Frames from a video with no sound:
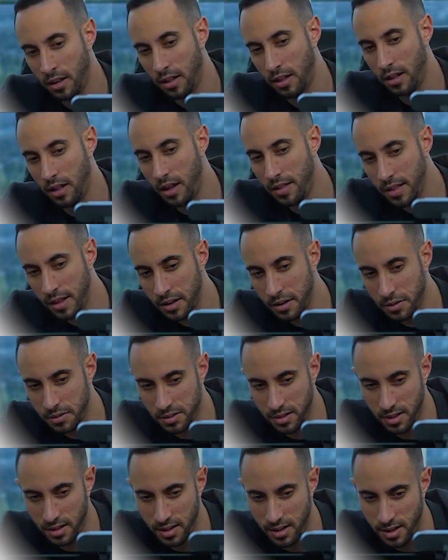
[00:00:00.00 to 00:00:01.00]
Then they go
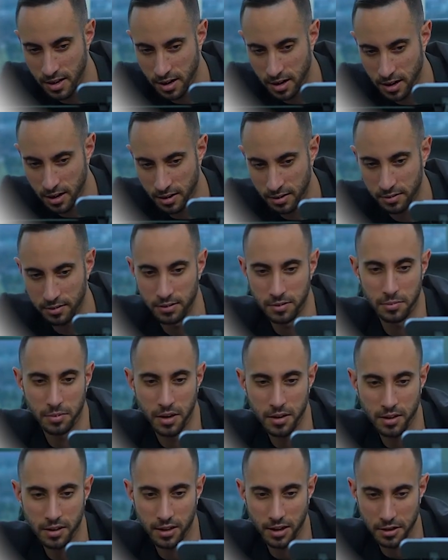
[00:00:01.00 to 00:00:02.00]
to the ER,
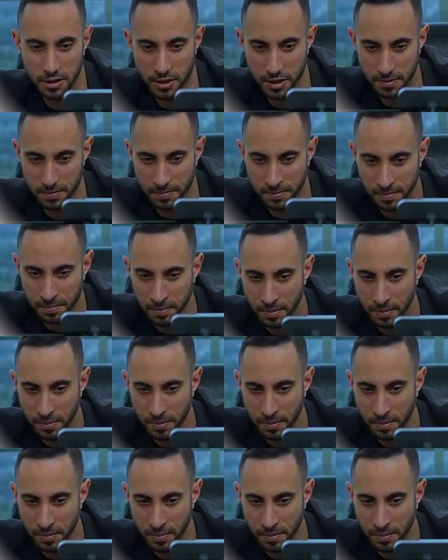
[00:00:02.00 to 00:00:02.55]
blood collection.